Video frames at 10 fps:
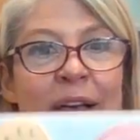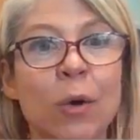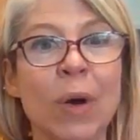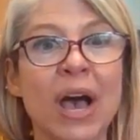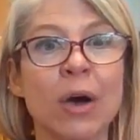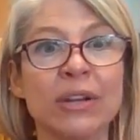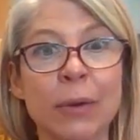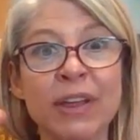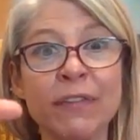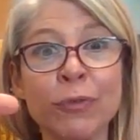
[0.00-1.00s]
Wow, now we
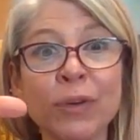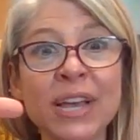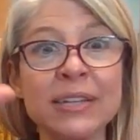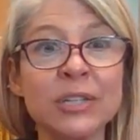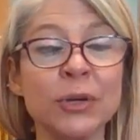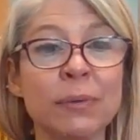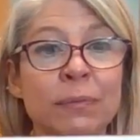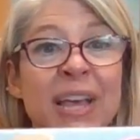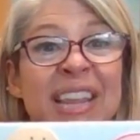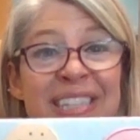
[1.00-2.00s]
have three ice cream.
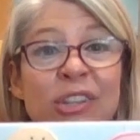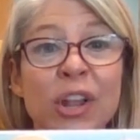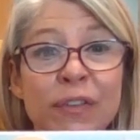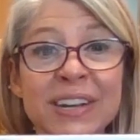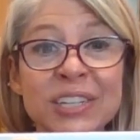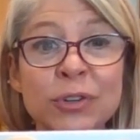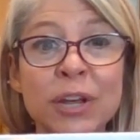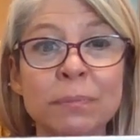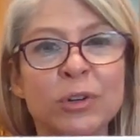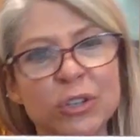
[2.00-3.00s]
That's of ice cream.
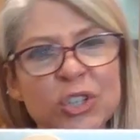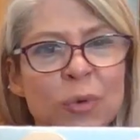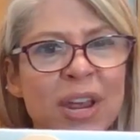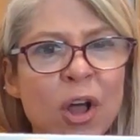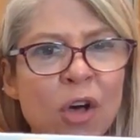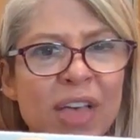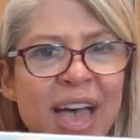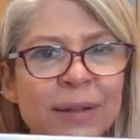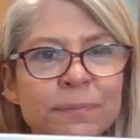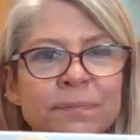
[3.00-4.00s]
Could you eat all that?
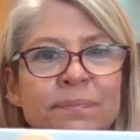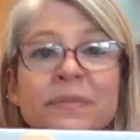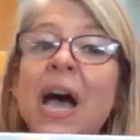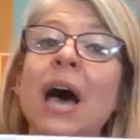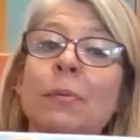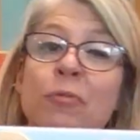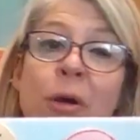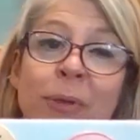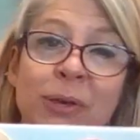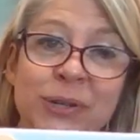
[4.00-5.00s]
I probably
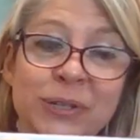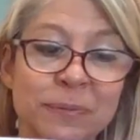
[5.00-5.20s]
could.